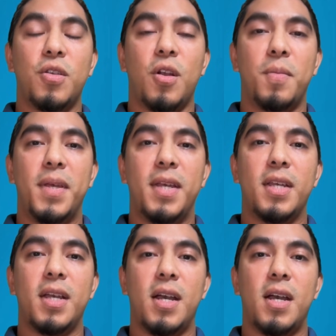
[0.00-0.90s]
our
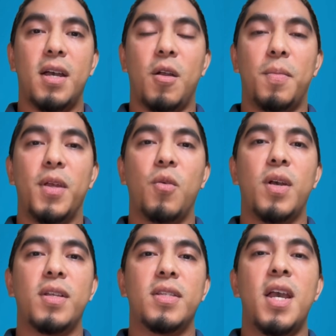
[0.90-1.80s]
big, uh, our big
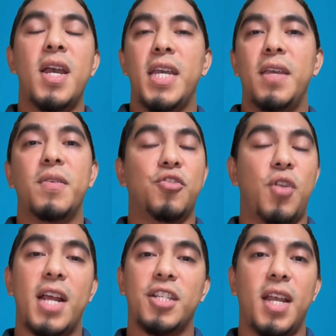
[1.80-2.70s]
ones, even
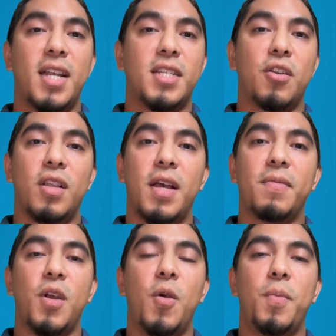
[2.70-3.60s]
trash cans that are
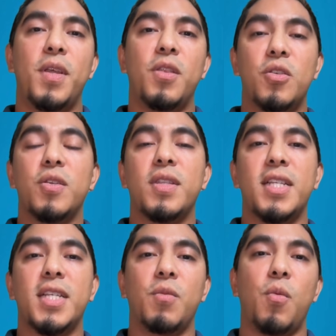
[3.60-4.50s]
left open. Those are
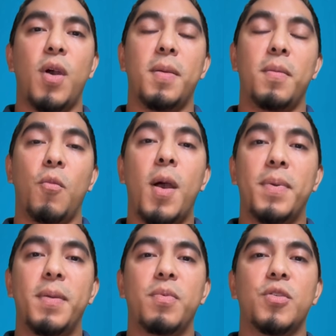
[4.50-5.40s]
things that we want to
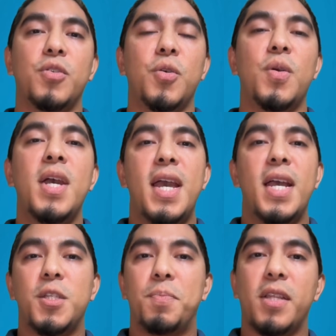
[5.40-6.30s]
want people to
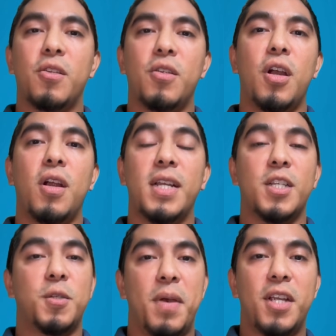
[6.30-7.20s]
inspect their yard,
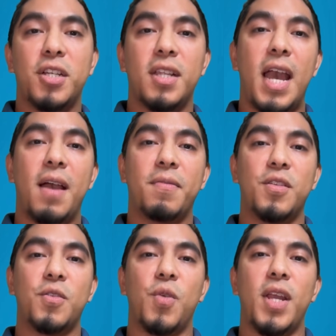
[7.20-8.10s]
especially
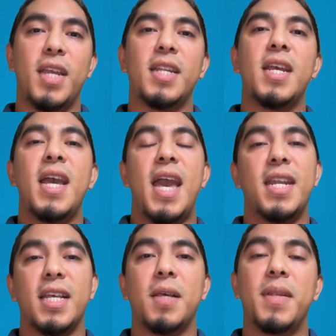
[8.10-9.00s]
after the rain,
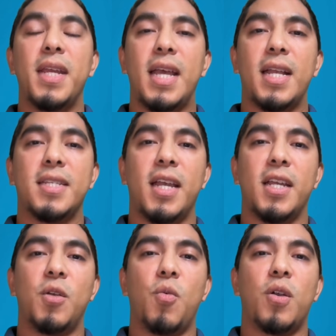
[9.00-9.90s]
and eliminate that
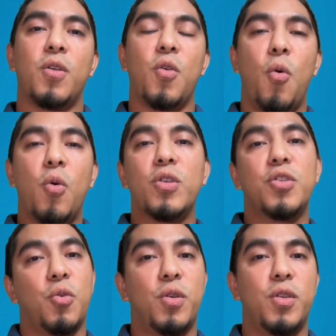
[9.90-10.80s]
stagnant water, or
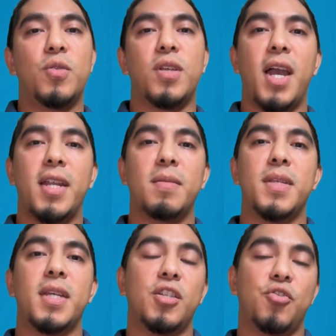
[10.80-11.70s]
store those
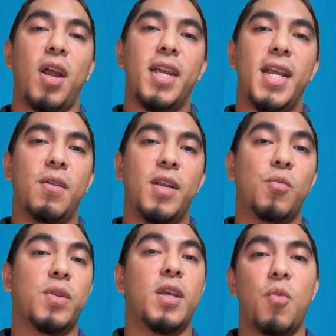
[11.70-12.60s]
items in a dry
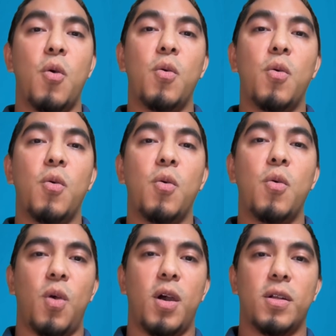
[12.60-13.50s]
area where they won't
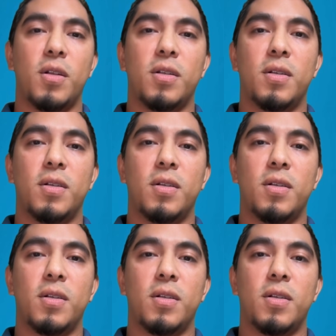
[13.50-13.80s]
collect with water.